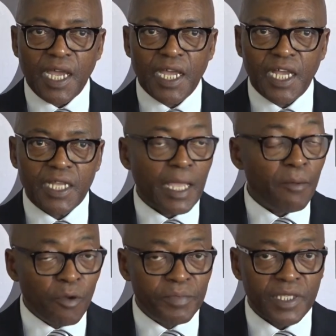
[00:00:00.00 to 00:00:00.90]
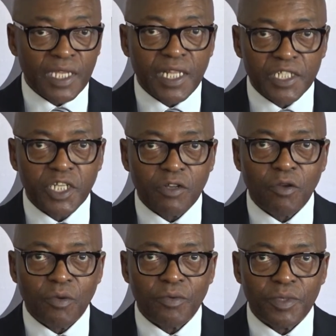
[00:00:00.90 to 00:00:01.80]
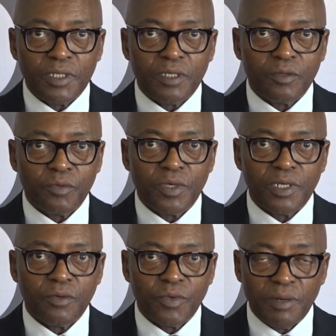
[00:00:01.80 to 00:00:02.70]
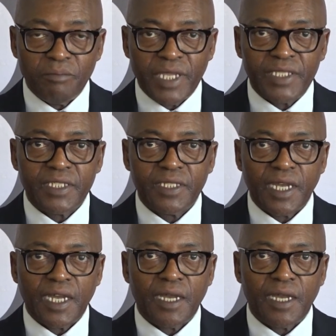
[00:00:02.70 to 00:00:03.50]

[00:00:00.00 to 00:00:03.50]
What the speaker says: And I'm hoping that Letshego will meet